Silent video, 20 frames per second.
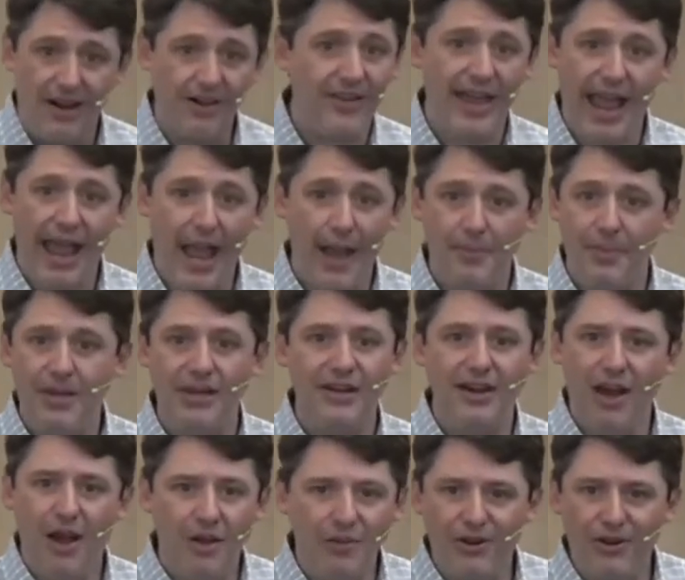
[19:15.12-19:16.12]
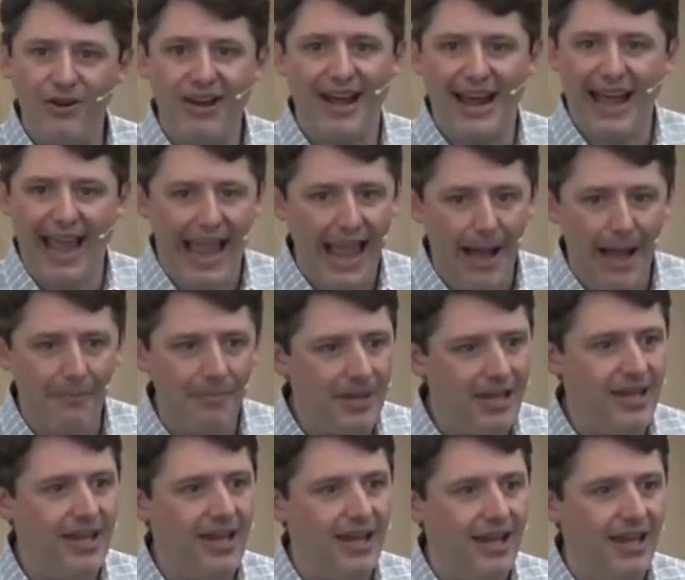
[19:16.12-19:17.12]
they happy? No, they're not
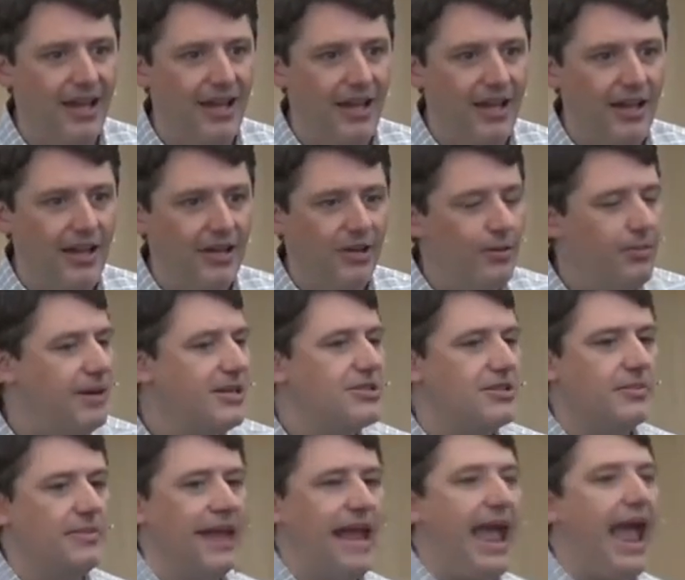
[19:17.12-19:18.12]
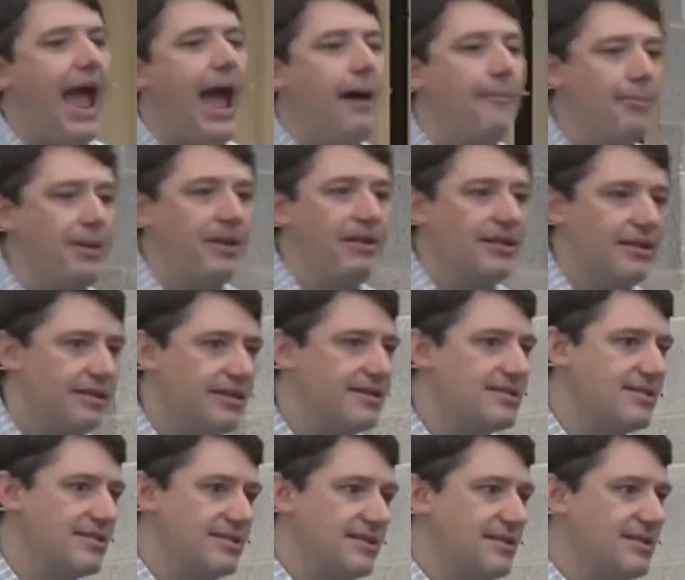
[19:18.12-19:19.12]
happy. Nobody's going to be happy that
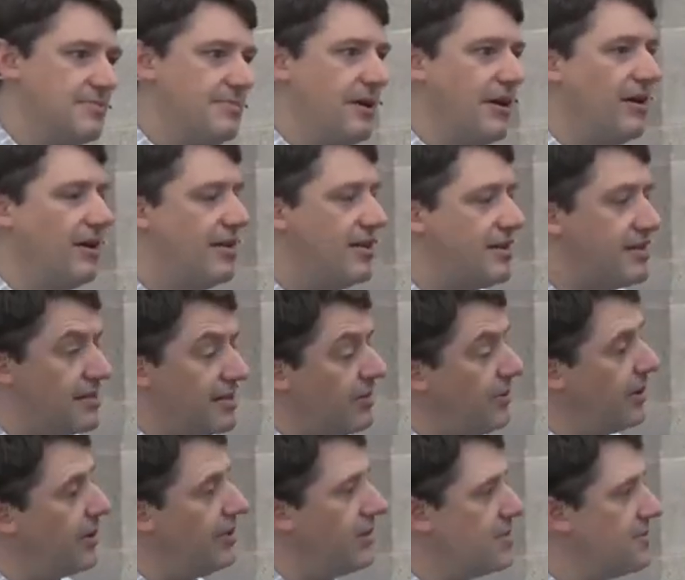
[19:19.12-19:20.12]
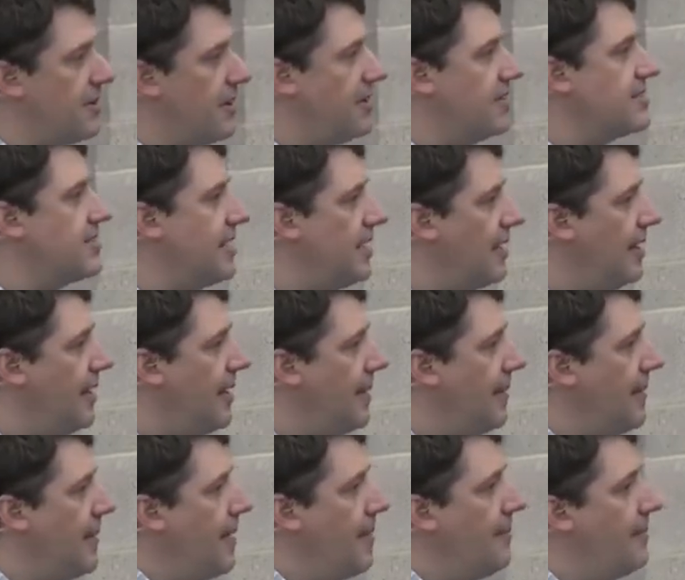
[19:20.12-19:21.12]
this is what they're experiencing.
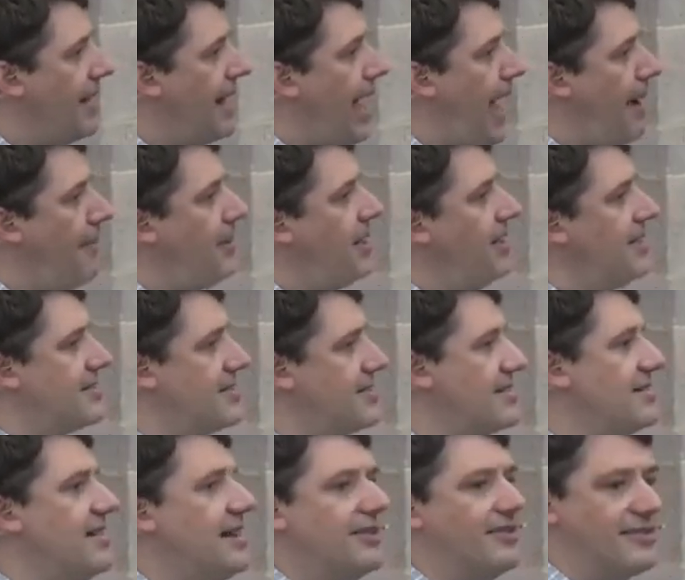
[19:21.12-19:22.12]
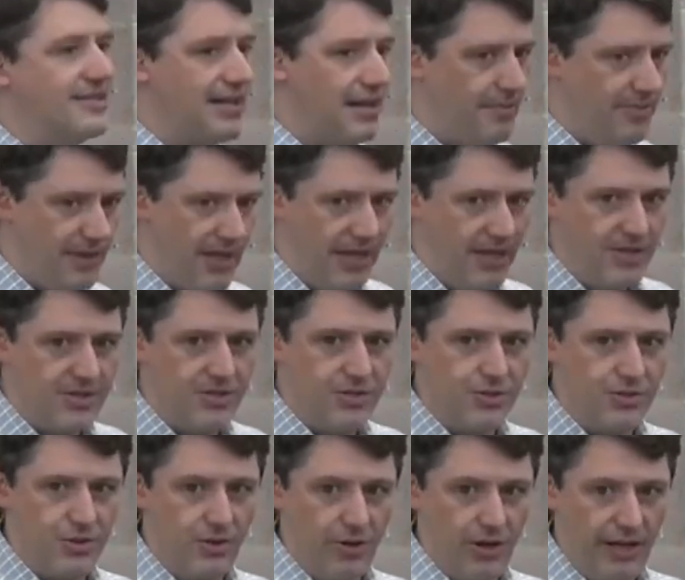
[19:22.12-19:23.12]
But happiness is not the same thing as
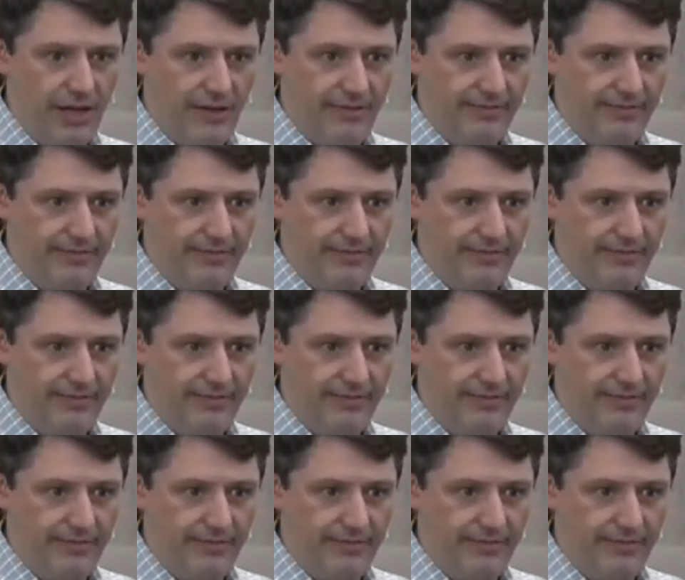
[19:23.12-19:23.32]
joy.